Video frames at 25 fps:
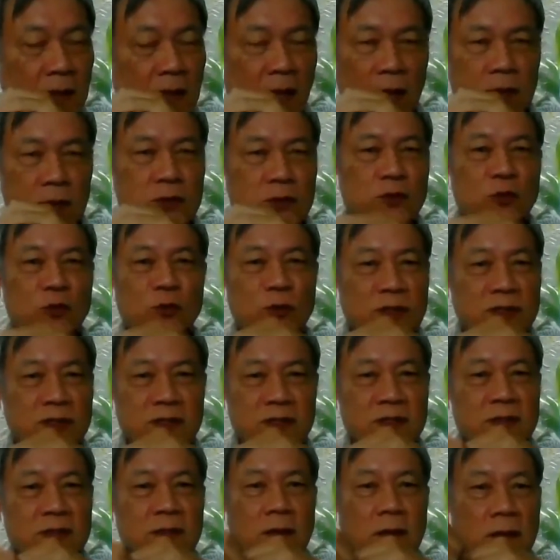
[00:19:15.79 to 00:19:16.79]
Our
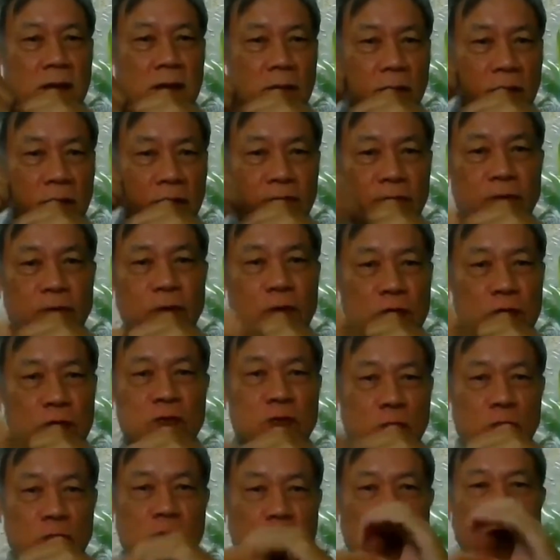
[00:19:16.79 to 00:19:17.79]
students refuse
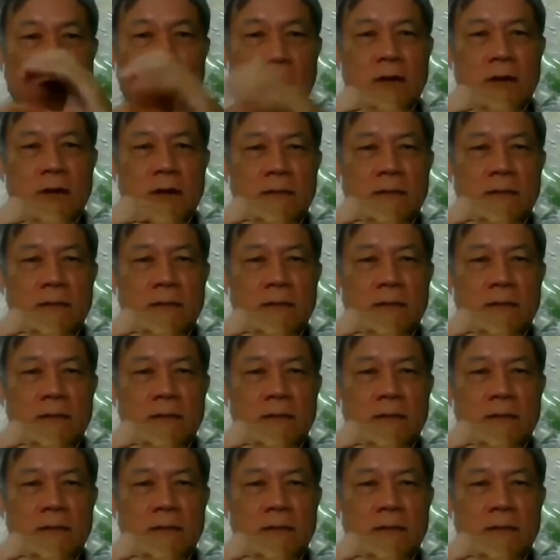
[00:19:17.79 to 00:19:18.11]
to talk.